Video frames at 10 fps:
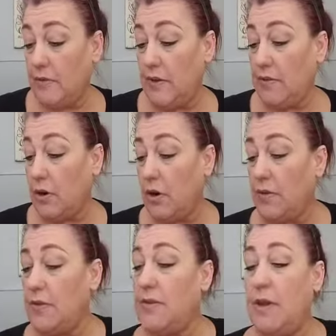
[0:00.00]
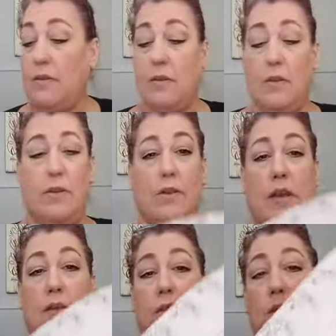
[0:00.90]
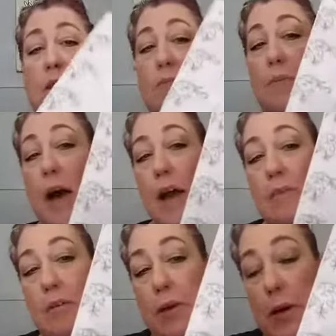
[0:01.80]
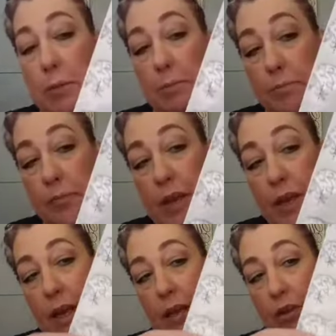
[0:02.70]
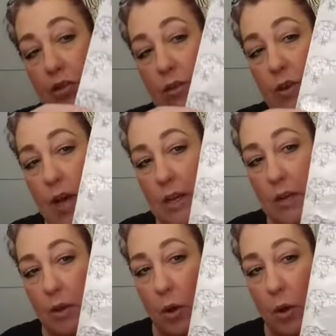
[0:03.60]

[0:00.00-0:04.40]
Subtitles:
These are the stencils. You get 5 of them, and you just kind of